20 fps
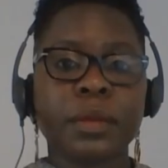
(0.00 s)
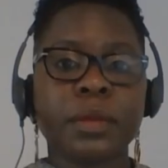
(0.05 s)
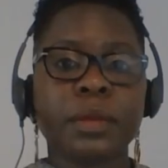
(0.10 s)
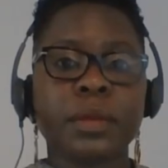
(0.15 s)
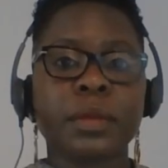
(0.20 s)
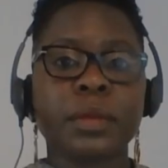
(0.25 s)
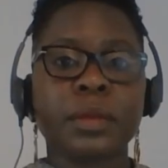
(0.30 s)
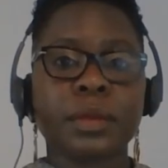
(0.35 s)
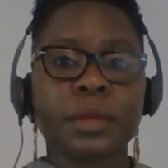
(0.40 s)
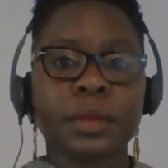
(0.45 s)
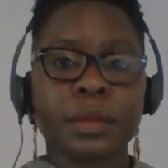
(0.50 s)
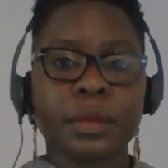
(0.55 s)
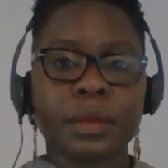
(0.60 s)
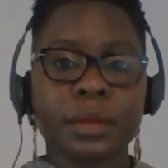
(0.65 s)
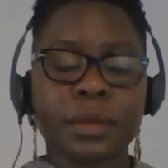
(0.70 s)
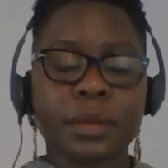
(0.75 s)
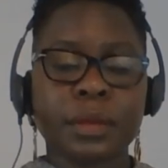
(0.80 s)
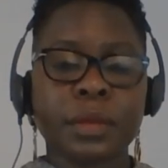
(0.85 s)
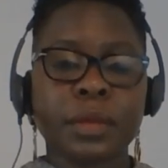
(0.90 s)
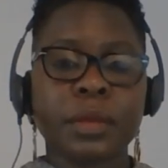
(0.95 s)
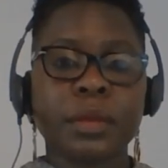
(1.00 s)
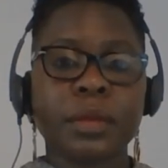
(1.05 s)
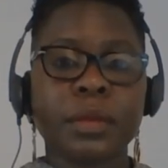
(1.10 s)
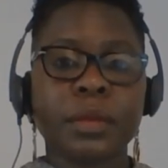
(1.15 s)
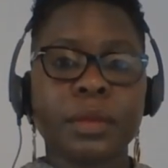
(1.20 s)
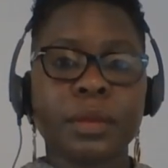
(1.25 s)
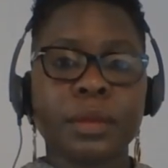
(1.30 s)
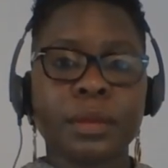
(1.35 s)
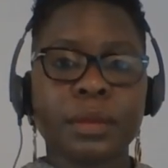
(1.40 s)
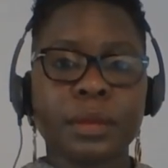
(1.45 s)

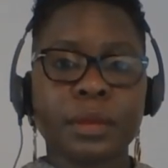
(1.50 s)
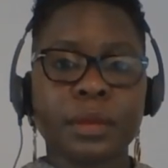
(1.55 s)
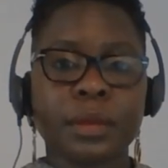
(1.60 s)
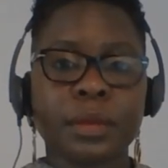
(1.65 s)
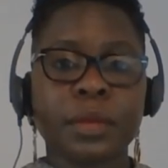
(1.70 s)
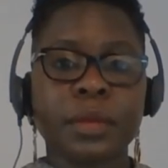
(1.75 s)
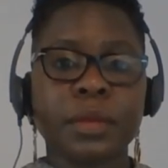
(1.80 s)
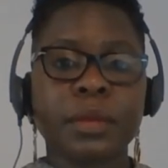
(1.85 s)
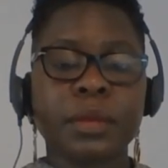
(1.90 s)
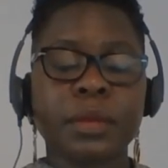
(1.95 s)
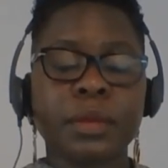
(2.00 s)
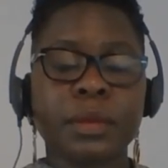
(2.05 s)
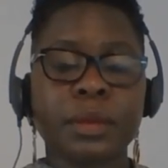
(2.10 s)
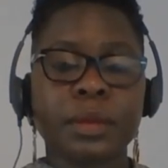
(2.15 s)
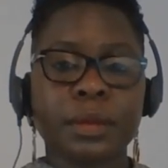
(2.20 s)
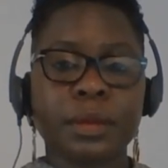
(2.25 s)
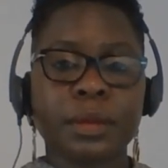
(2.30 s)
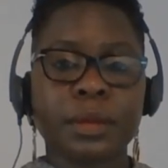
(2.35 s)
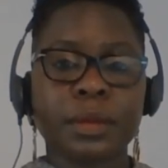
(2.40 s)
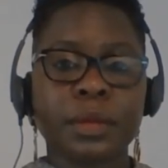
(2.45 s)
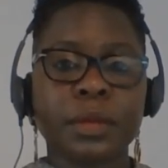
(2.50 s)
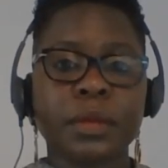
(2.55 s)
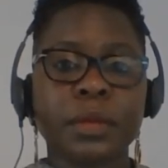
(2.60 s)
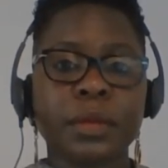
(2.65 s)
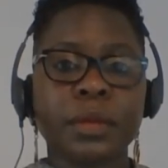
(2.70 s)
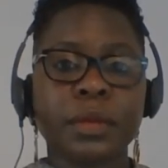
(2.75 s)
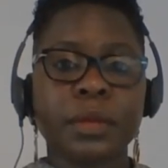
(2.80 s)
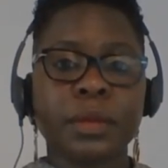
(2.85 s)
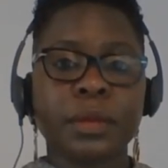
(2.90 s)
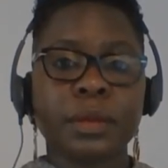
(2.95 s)

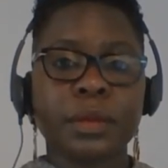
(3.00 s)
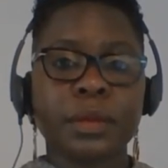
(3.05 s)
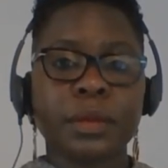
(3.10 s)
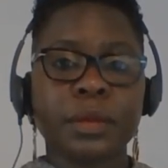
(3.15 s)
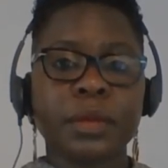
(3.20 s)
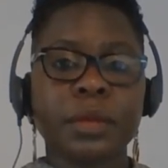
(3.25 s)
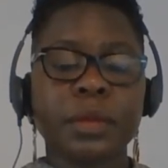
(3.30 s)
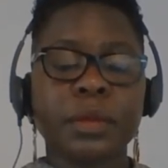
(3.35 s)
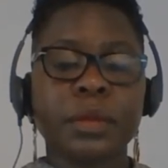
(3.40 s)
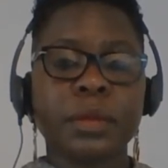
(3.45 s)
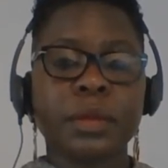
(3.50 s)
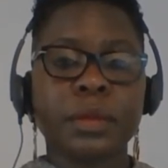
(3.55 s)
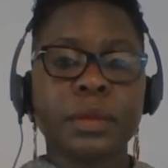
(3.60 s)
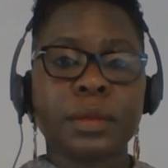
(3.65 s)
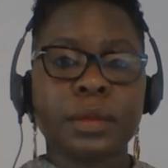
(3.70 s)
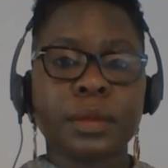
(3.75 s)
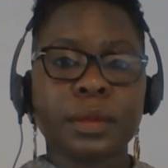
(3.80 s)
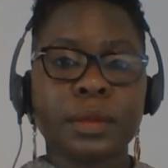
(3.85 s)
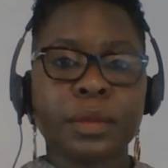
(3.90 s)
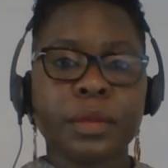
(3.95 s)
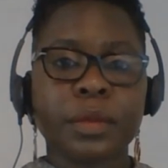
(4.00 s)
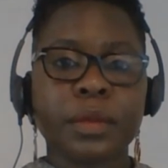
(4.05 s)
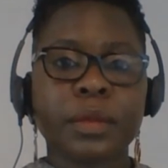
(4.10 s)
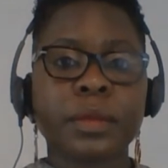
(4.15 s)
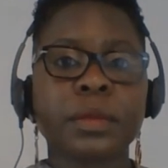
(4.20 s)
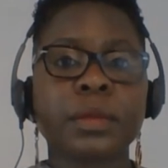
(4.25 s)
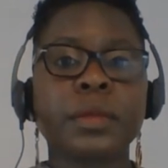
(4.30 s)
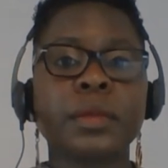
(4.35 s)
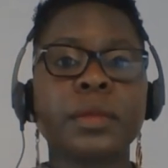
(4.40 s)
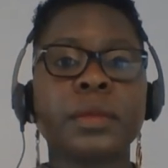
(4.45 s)

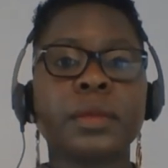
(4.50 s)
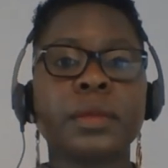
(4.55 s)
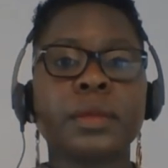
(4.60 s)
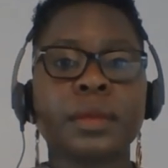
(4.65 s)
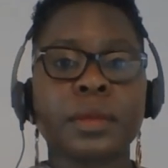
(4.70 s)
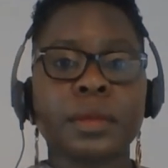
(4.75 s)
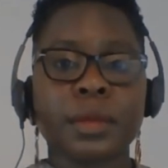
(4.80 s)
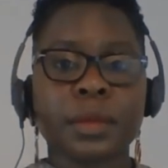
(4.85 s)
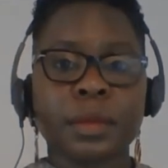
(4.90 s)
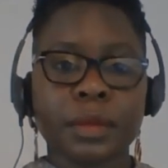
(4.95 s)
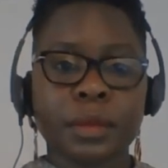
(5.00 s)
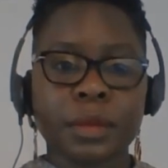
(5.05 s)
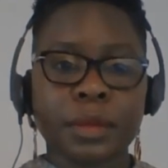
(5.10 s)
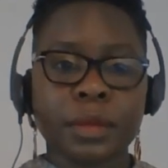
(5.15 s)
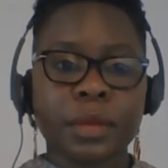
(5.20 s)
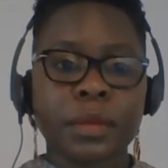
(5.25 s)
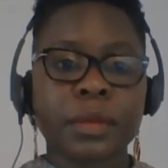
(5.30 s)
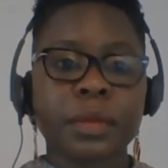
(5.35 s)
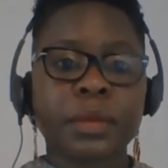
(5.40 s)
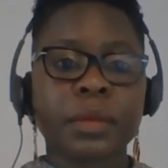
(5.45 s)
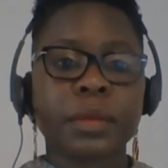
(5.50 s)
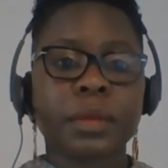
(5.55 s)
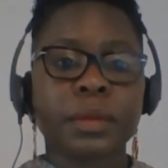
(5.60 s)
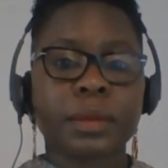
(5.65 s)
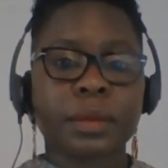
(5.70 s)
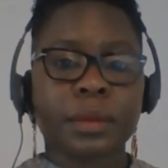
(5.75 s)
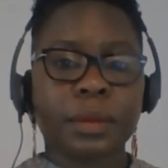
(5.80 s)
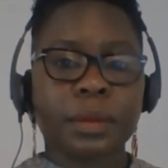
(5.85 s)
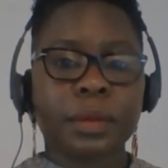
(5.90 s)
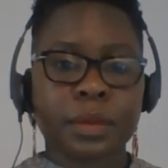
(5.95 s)

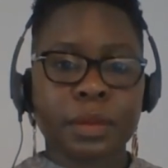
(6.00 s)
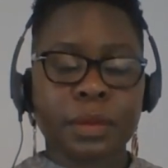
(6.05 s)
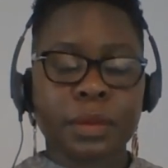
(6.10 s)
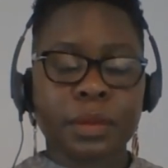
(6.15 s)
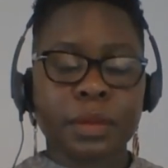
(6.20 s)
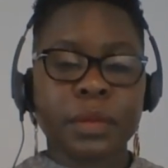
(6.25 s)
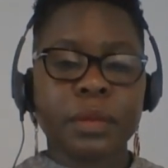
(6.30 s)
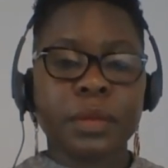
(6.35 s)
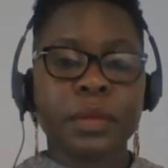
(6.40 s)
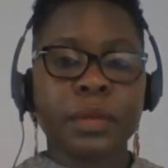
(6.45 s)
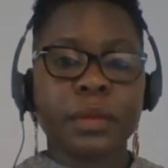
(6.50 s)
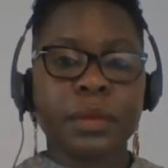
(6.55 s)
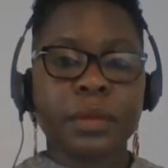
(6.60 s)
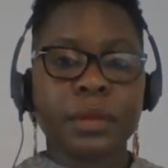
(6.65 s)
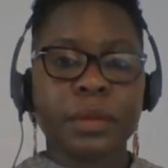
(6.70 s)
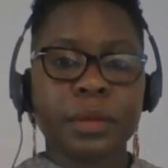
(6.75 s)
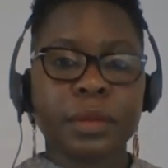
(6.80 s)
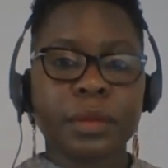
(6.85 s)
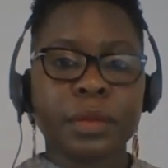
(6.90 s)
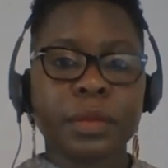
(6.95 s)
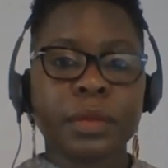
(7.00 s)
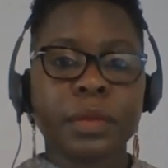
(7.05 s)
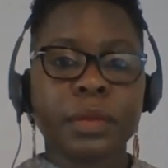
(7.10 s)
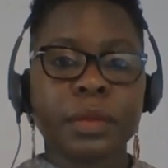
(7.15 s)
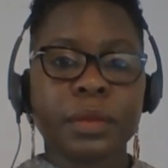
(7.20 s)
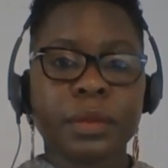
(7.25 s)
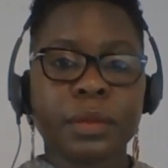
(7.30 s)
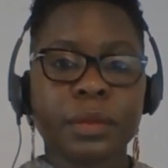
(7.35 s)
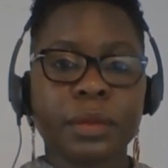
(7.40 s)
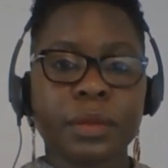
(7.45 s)

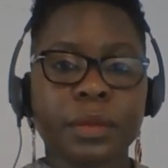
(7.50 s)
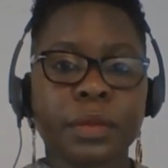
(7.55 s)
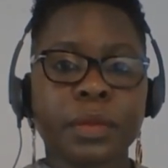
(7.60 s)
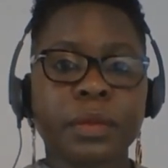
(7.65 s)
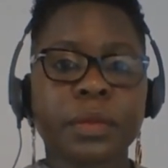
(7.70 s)
No words are spoken by the person on screen.